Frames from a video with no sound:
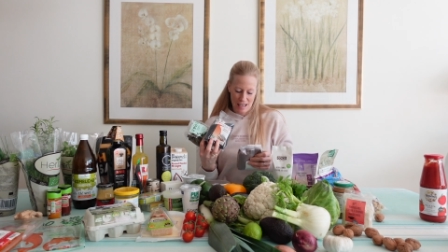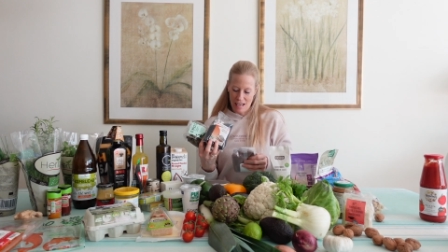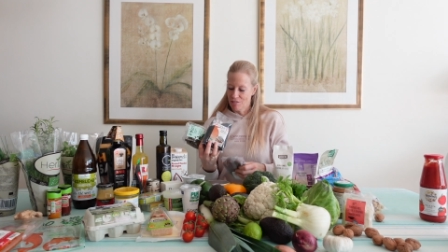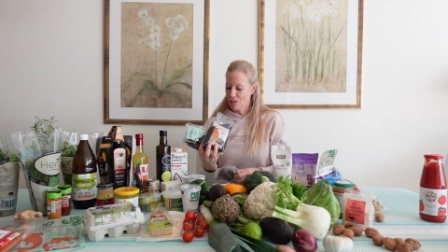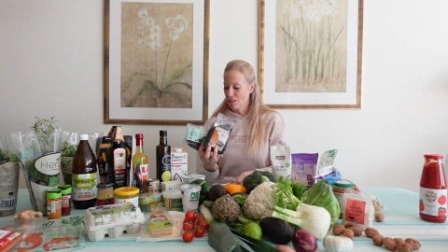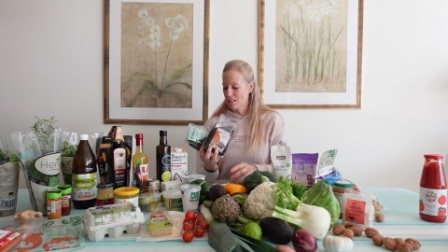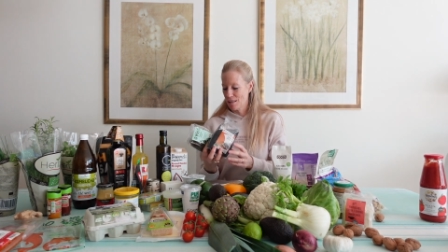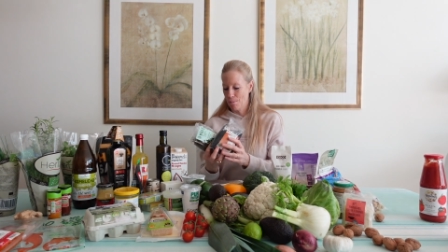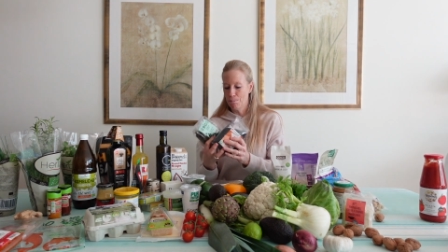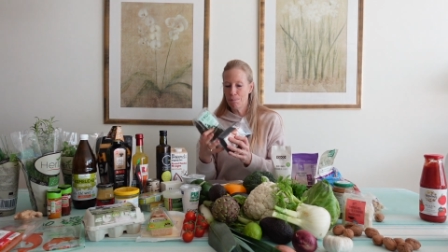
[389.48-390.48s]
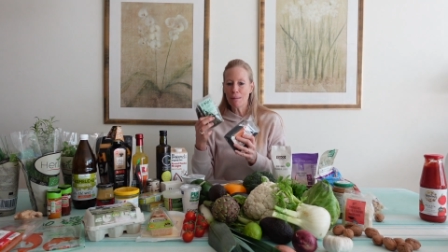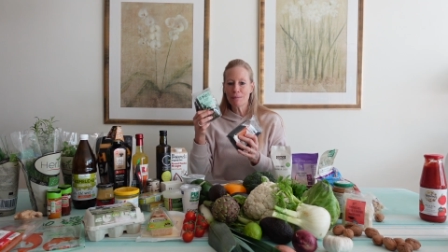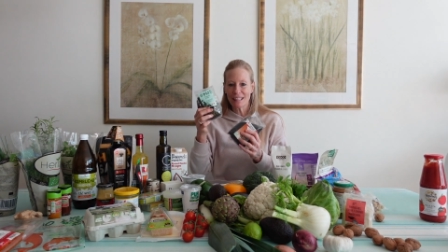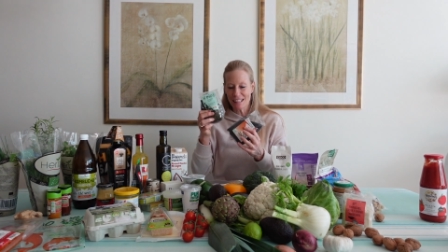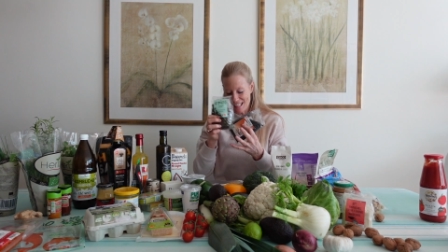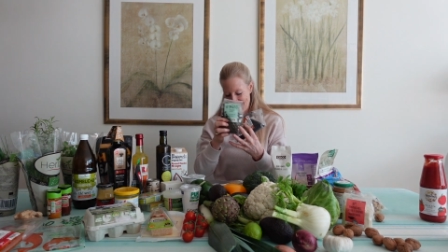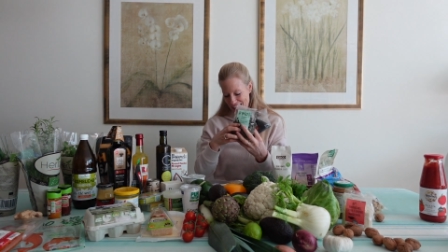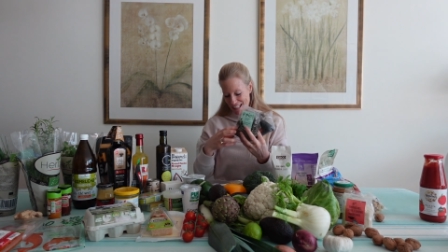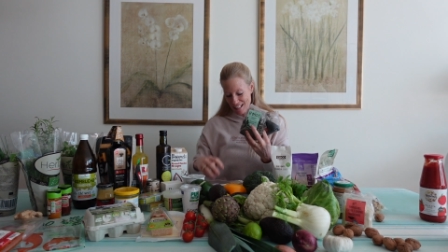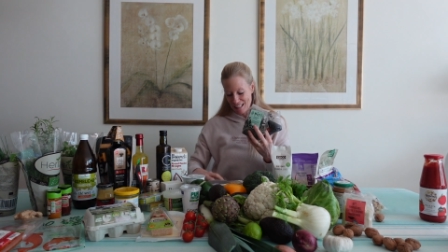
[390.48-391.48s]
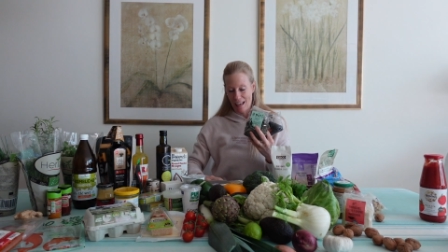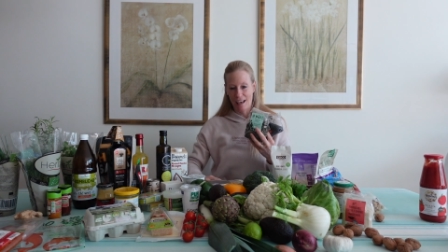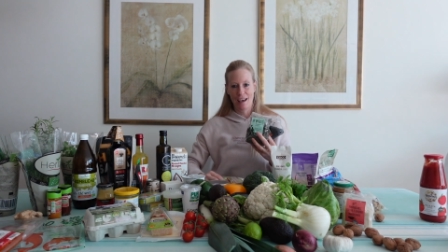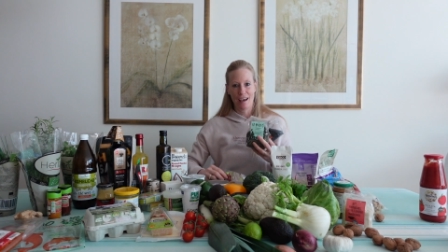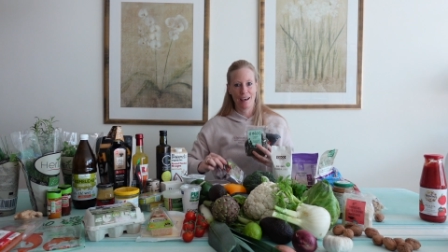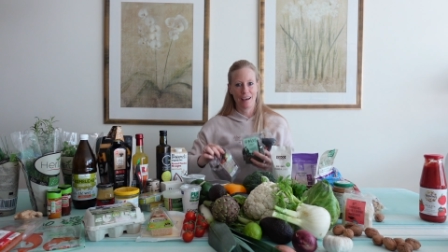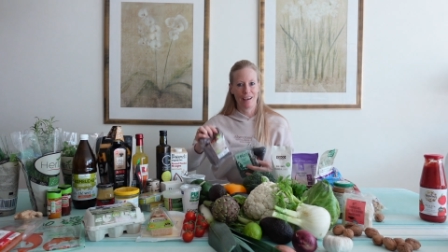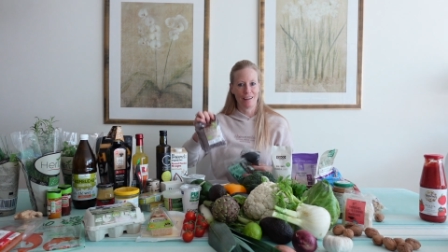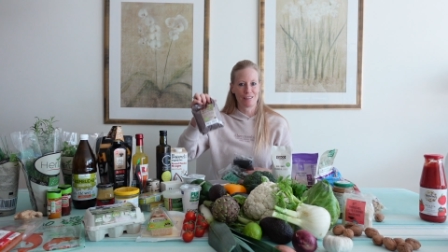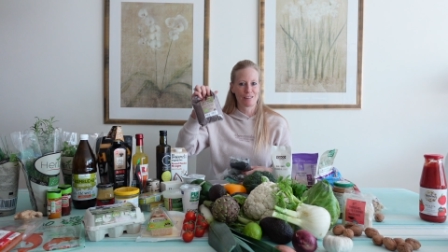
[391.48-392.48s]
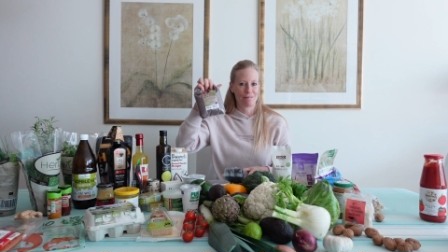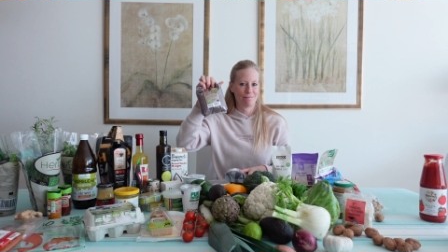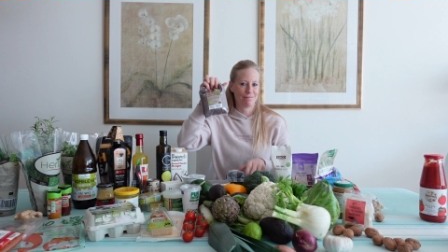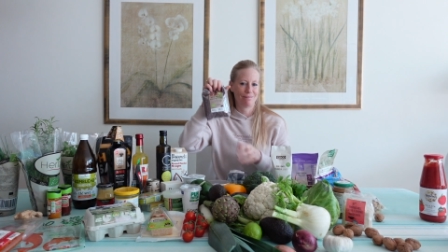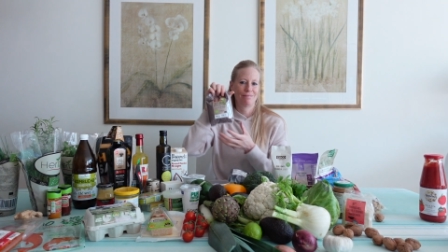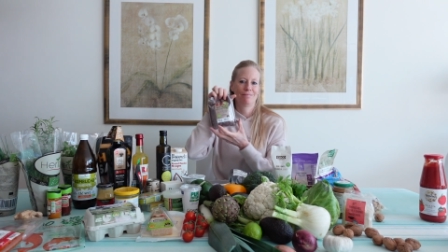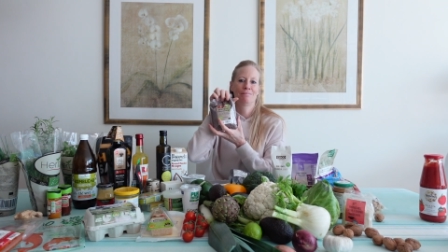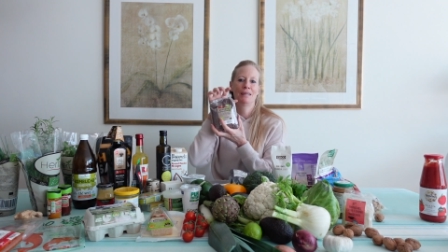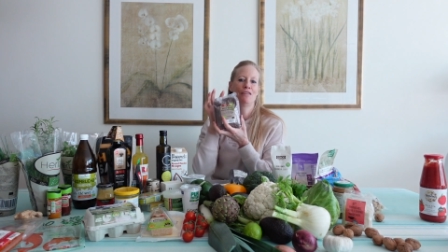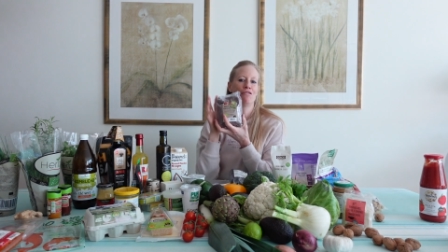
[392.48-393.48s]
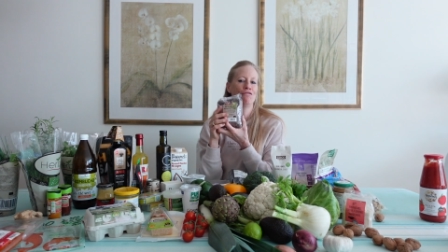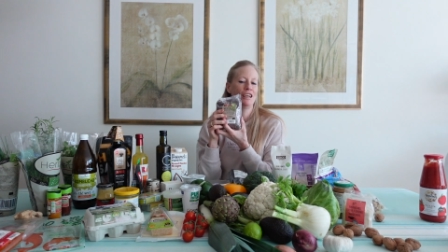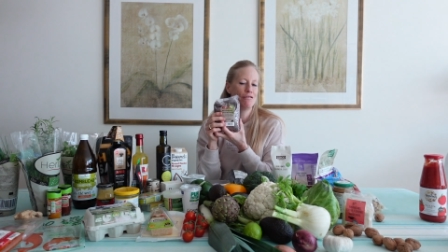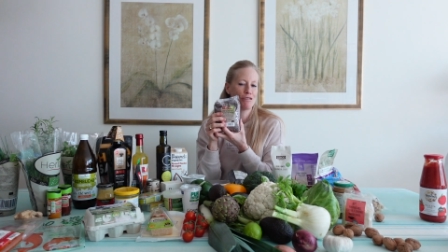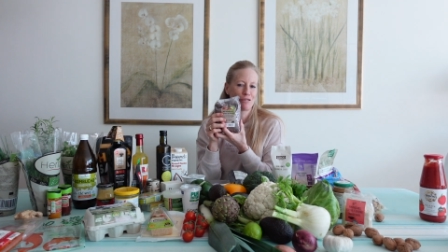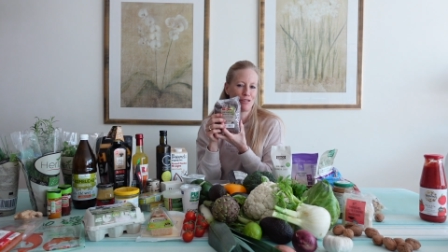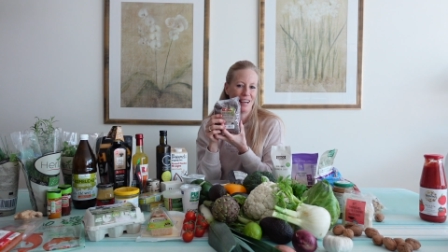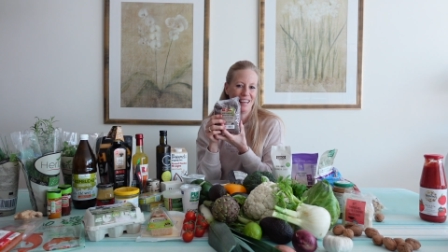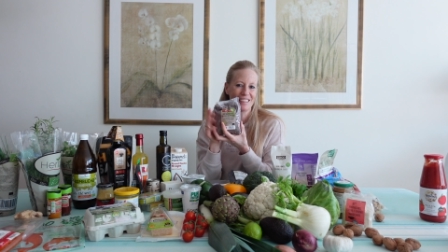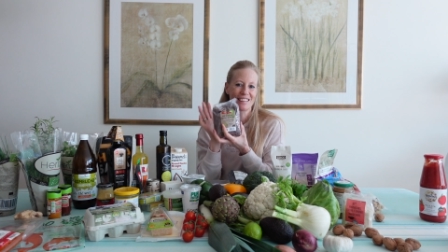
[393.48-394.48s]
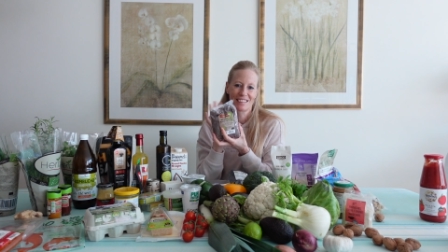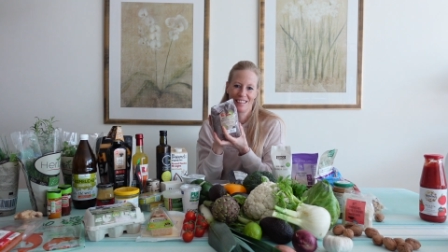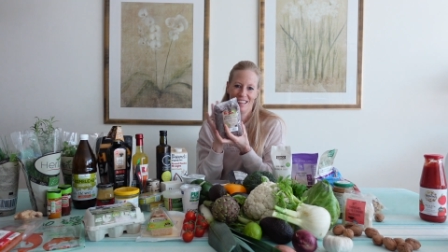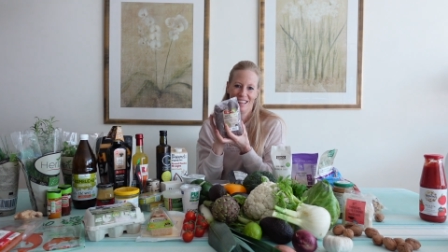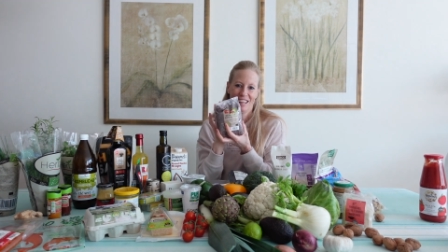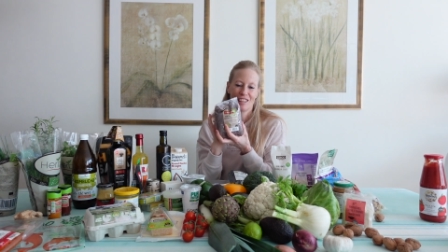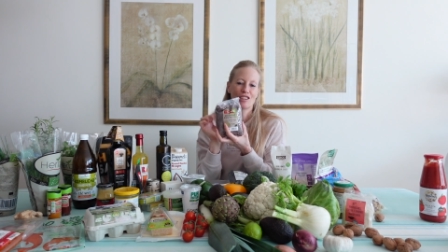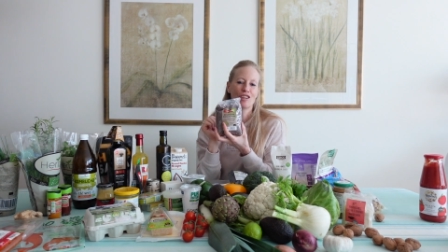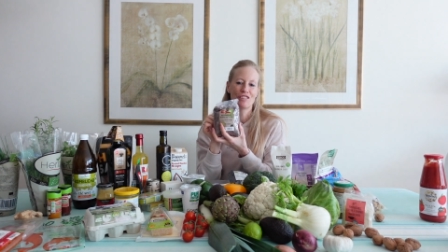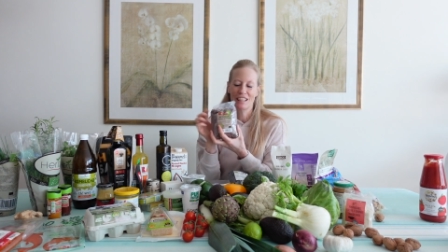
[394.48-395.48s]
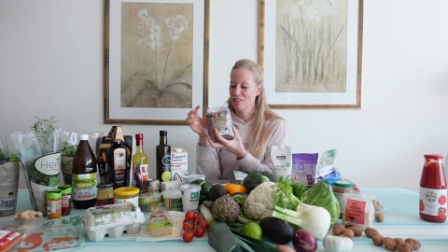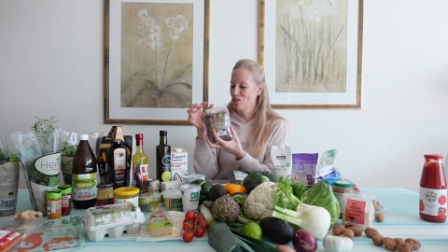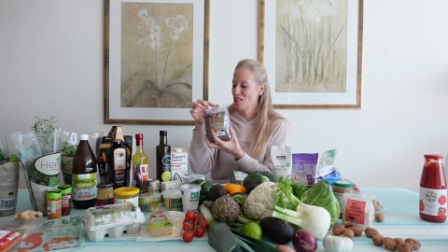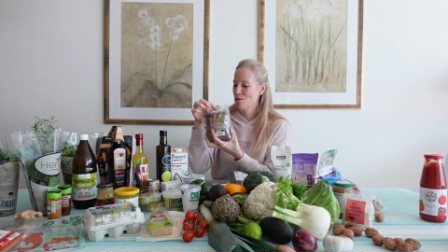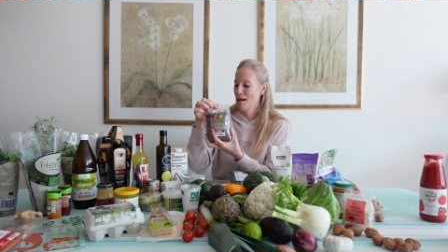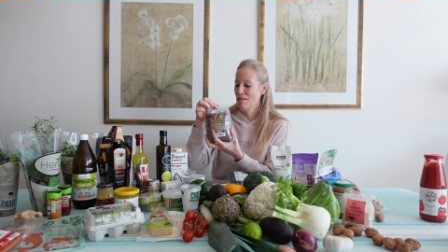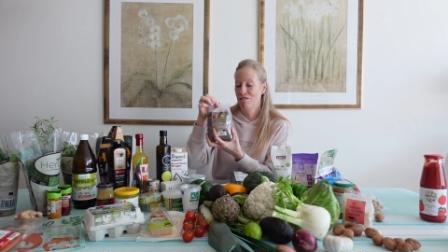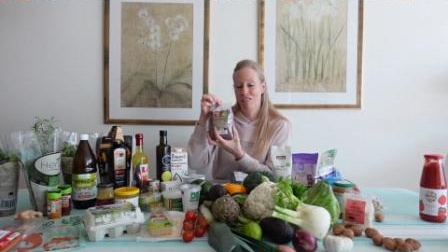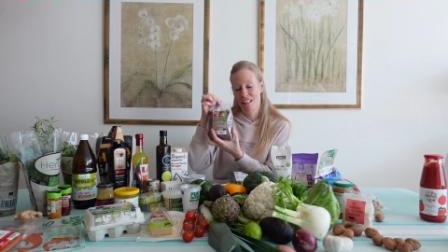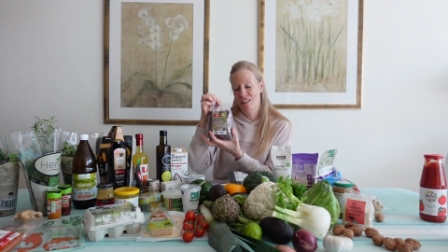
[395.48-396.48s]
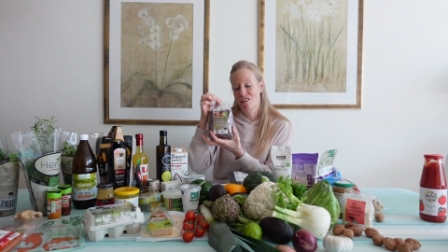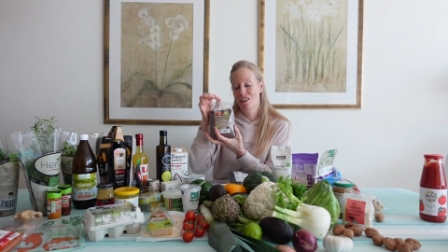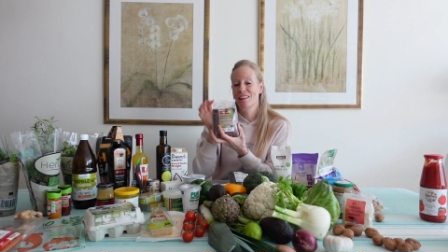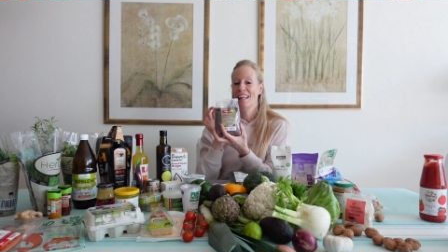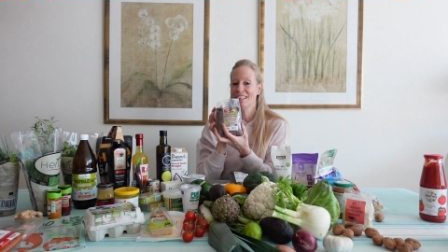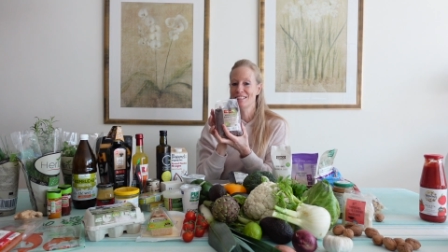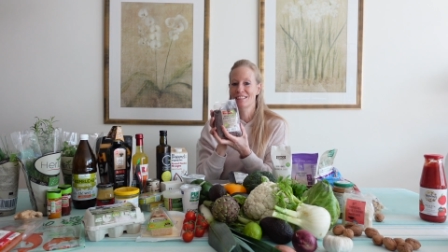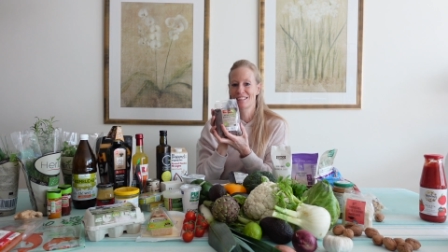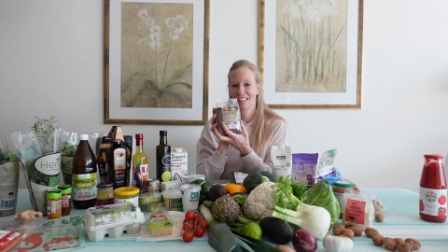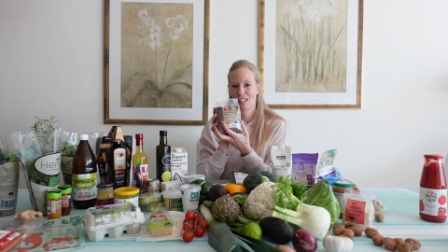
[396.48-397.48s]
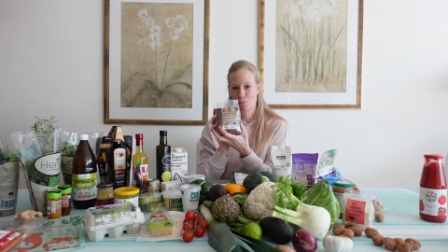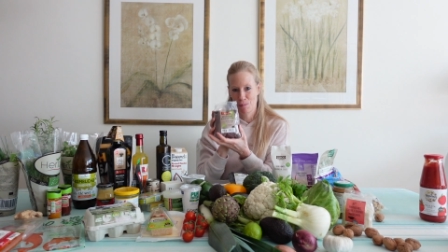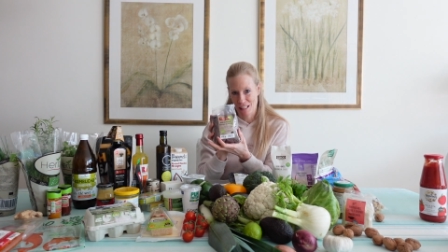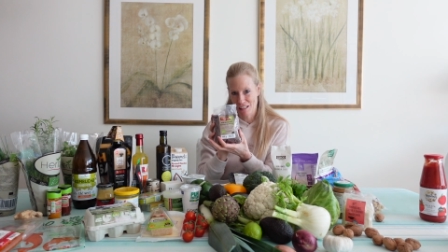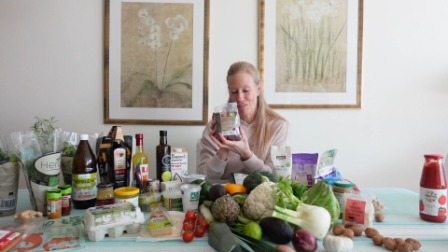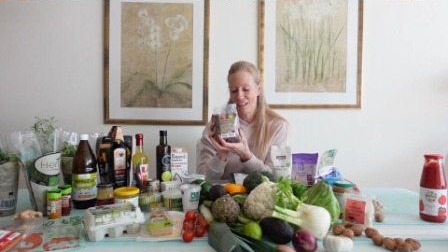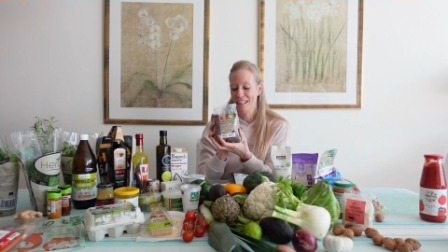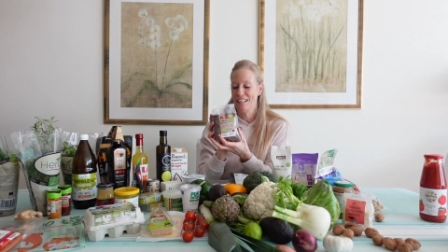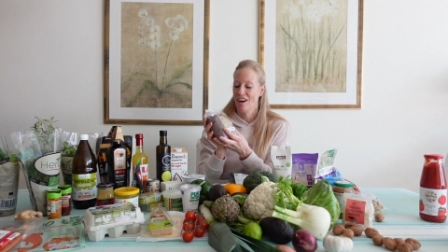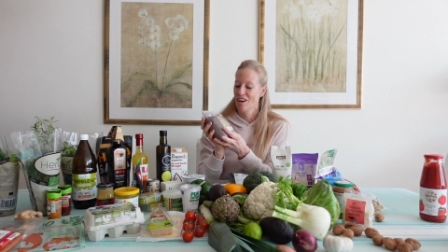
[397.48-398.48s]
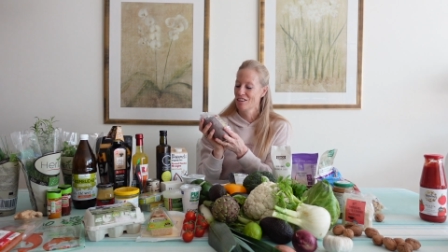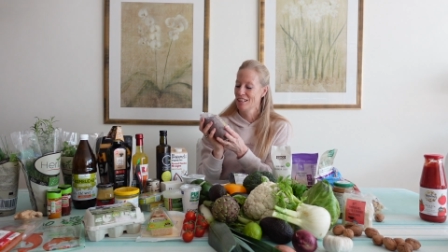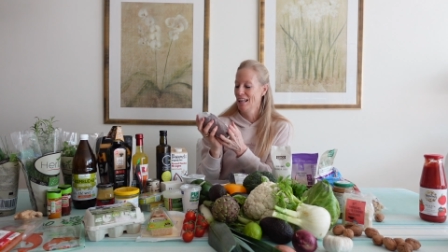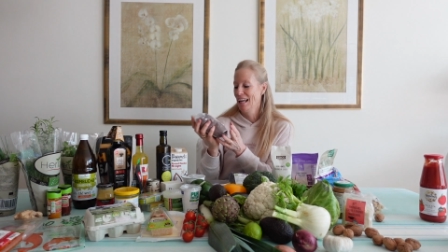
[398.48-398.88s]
I've got some pumpkin seeds, and my favorite for health. Don't forget to see my video on that, specifically on